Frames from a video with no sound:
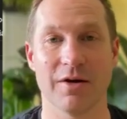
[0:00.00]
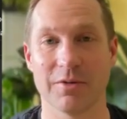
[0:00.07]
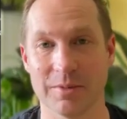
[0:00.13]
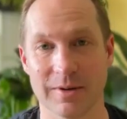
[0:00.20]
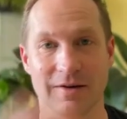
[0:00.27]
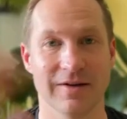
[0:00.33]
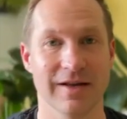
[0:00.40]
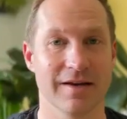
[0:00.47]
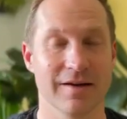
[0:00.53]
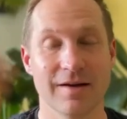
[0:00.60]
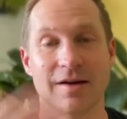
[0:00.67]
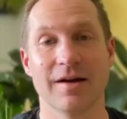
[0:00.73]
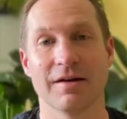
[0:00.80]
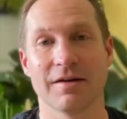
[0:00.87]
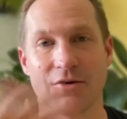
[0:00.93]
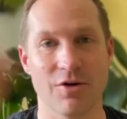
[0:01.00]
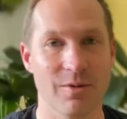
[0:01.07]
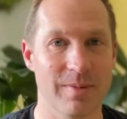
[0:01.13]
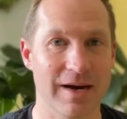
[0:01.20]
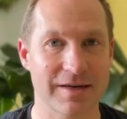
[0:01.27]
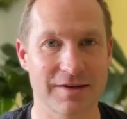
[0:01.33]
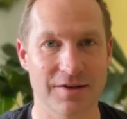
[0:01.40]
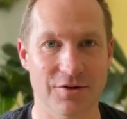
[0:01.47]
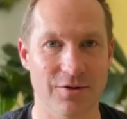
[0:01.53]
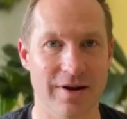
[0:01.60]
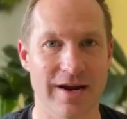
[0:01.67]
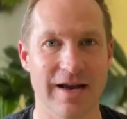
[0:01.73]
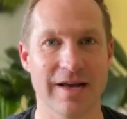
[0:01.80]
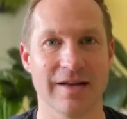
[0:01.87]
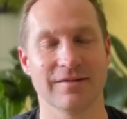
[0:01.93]
I would have been like going back to the
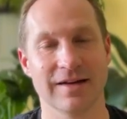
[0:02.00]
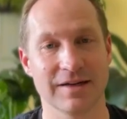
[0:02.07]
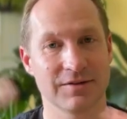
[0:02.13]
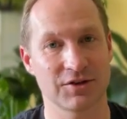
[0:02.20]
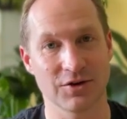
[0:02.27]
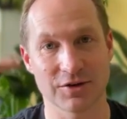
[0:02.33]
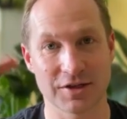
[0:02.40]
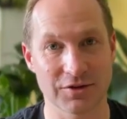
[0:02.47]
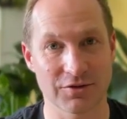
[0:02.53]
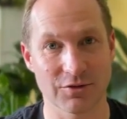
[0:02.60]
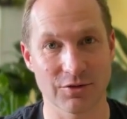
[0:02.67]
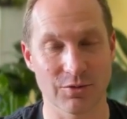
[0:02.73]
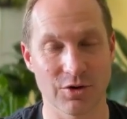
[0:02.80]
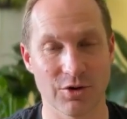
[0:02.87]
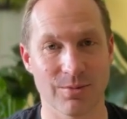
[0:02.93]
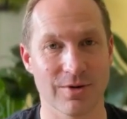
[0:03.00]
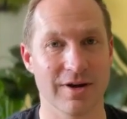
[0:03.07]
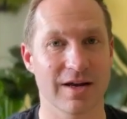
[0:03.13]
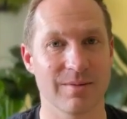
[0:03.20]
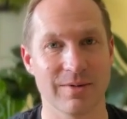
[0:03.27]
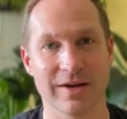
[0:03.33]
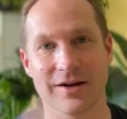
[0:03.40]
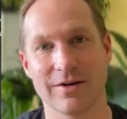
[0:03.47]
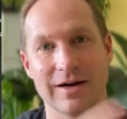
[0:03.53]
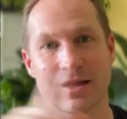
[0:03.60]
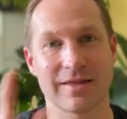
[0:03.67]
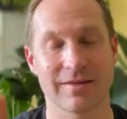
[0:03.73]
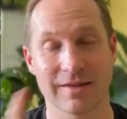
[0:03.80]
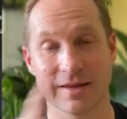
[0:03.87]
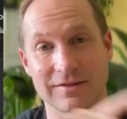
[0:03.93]
grant and like searching through the rubric and be like, oh,
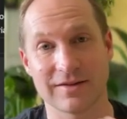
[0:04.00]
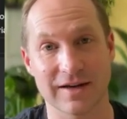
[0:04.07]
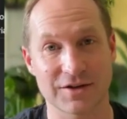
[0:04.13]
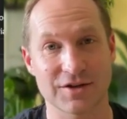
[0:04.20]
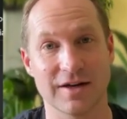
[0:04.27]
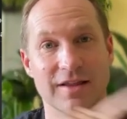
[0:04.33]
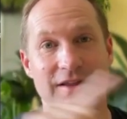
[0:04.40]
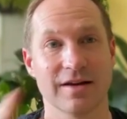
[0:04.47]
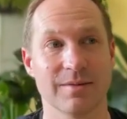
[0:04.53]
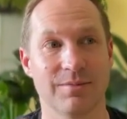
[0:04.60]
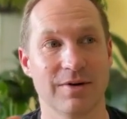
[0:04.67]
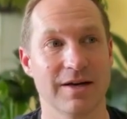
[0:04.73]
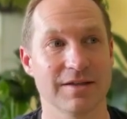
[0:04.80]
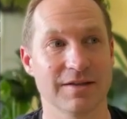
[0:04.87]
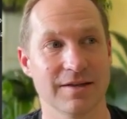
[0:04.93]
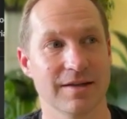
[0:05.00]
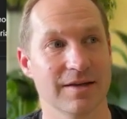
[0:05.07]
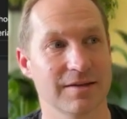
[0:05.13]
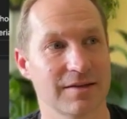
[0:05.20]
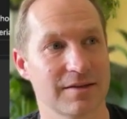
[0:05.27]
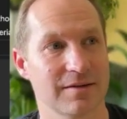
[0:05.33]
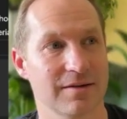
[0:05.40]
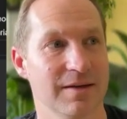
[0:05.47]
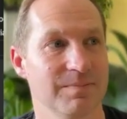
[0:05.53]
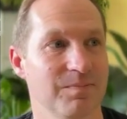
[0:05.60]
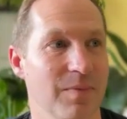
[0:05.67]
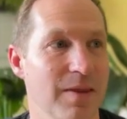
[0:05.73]
this section I think applies to this, right?